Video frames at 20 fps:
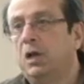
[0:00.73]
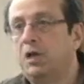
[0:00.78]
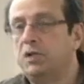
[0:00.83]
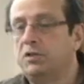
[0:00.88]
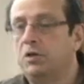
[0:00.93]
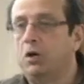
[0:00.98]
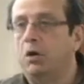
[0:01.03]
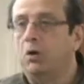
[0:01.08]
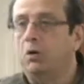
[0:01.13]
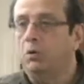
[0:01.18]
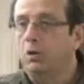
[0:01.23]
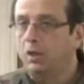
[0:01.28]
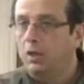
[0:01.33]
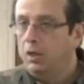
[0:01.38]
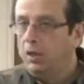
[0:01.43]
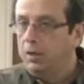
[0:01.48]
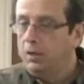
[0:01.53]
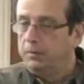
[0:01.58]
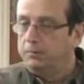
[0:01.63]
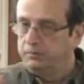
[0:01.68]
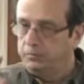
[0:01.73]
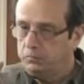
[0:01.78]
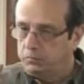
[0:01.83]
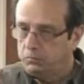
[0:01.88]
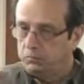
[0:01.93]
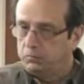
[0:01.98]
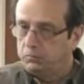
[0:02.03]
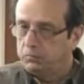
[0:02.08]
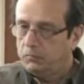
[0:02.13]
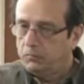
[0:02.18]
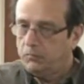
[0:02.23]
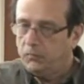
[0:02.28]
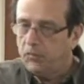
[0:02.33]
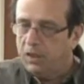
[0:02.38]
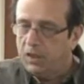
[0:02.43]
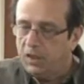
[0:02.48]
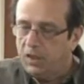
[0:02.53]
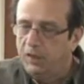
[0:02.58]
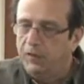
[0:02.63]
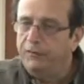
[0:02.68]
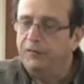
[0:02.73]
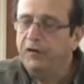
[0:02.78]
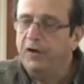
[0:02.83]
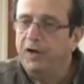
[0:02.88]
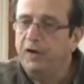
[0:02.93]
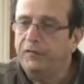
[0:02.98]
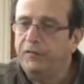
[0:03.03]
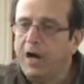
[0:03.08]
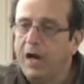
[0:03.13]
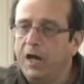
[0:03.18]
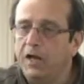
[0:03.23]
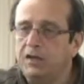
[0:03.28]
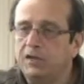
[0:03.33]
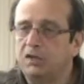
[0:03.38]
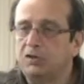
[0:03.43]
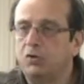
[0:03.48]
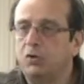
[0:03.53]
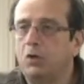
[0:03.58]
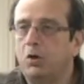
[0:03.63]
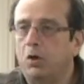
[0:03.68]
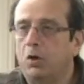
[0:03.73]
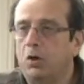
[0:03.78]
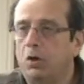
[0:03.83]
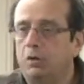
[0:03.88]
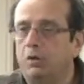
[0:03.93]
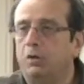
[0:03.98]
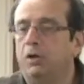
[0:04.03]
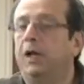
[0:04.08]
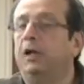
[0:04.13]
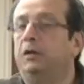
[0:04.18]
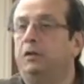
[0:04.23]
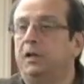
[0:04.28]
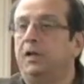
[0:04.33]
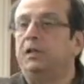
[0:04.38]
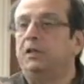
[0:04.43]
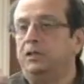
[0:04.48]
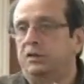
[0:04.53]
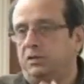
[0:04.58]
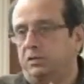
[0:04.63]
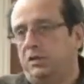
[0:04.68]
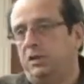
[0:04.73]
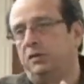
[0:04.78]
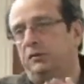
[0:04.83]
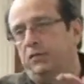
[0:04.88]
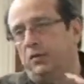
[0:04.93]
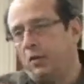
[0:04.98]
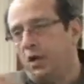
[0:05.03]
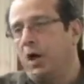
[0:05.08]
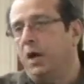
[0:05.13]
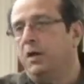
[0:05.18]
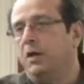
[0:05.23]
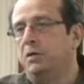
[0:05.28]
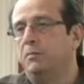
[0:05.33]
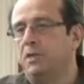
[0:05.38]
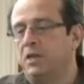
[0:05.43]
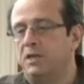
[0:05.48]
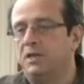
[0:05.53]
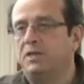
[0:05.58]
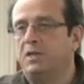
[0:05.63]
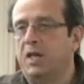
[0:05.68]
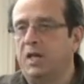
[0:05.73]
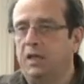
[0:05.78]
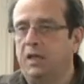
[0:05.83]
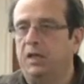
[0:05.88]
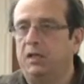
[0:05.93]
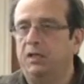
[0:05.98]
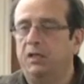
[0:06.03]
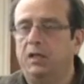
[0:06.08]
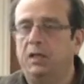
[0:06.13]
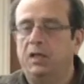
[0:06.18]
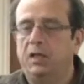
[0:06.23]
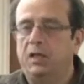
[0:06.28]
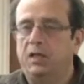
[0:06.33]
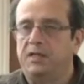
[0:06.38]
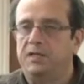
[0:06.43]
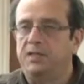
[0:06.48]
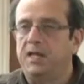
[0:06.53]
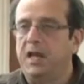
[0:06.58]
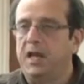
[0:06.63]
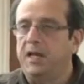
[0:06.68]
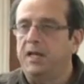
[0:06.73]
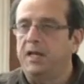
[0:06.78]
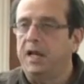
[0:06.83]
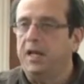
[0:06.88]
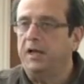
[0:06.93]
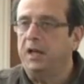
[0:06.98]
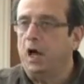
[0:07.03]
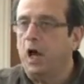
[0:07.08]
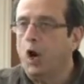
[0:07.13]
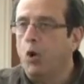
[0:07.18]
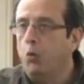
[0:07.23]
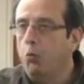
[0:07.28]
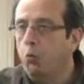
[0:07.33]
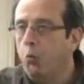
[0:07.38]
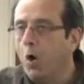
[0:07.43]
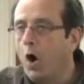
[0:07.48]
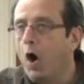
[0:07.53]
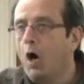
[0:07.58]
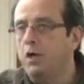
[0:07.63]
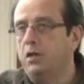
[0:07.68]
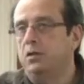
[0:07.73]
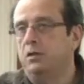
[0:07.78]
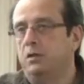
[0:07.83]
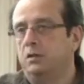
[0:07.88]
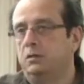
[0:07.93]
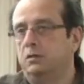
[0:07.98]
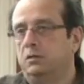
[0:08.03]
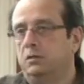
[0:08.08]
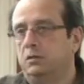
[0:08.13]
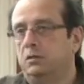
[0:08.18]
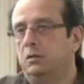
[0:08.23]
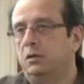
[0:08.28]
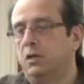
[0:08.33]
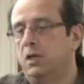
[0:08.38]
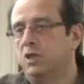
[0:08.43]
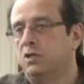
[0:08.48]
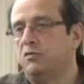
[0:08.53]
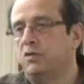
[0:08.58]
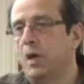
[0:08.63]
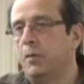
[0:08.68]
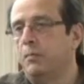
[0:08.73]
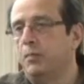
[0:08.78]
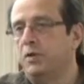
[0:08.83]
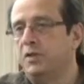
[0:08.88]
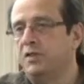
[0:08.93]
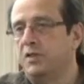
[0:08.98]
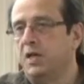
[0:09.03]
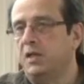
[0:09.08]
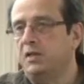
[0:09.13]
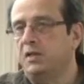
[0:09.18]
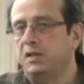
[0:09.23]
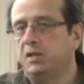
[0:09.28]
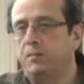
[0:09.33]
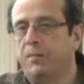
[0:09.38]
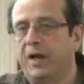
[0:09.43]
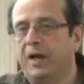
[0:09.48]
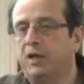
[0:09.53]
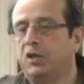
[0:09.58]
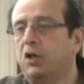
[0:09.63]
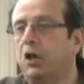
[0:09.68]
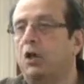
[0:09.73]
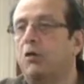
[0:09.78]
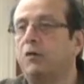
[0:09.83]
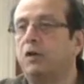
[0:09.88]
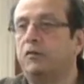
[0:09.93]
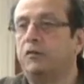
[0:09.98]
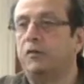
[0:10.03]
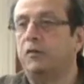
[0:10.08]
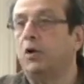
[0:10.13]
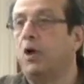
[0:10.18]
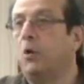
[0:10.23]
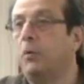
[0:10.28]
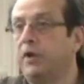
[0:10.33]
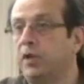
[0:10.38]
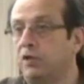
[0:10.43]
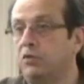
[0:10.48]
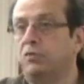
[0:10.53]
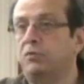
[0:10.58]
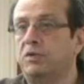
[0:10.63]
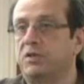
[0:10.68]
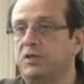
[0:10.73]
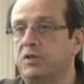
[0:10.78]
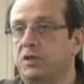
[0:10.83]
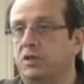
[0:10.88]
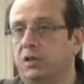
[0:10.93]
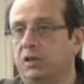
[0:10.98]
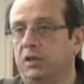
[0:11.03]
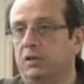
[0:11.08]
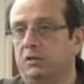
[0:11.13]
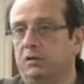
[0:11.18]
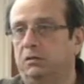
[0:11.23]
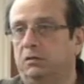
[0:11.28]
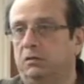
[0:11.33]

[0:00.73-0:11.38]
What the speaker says: So if I store, let's just for argument's sake, say that a 1 is represented by current flowing through a circuit.